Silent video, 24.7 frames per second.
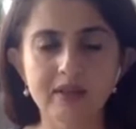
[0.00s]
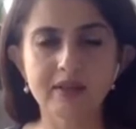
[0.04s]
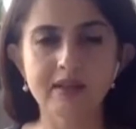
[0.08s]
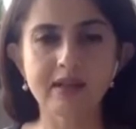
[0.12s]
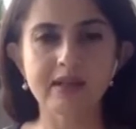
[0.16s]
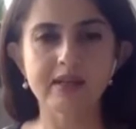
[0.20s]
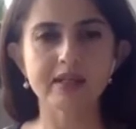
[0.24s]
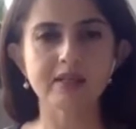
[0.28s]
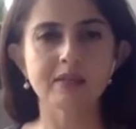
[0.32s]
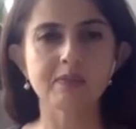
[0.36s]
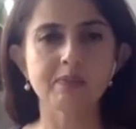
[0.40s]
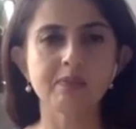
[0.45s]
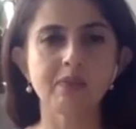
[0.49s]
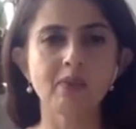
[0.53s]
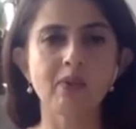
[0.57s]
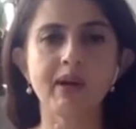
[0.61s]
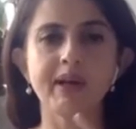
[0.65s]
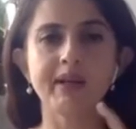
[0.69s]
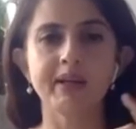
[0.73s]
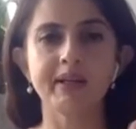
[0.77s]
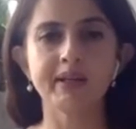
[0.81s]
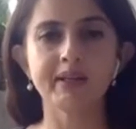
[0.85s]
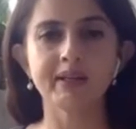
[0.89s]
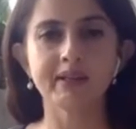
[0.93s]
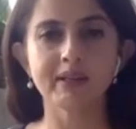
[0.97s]
They are
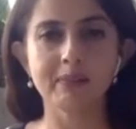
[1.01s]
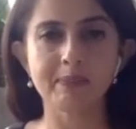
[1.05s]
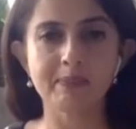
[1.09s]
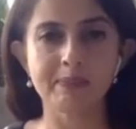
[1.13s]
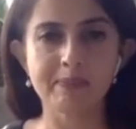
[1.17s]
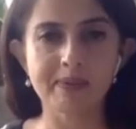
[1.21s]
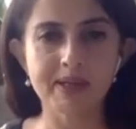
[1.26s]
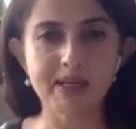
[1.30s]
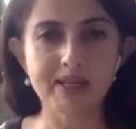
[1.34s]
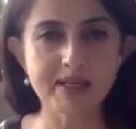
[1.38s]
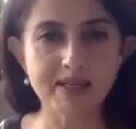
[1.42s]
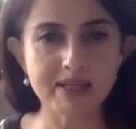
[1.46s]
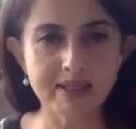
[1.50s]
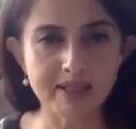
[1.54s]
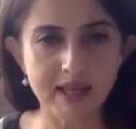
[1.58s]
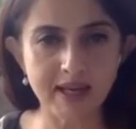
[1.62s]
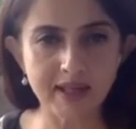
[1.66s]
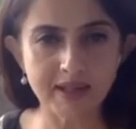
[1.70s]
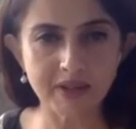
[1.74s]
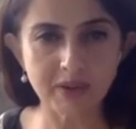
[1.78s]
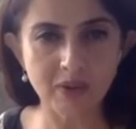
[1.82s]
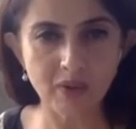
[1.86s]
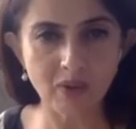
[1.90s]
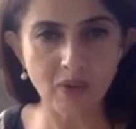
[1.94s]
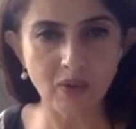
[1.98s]
spoiling the peace
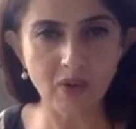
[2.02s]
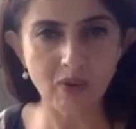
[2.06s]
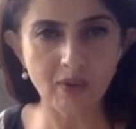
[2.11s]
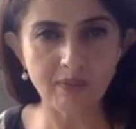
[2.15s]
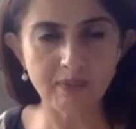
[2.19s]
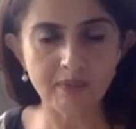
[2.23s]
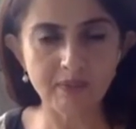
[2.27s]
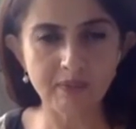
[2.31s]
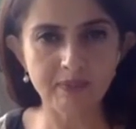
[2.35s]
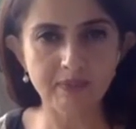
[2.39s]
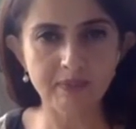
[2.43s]
at home.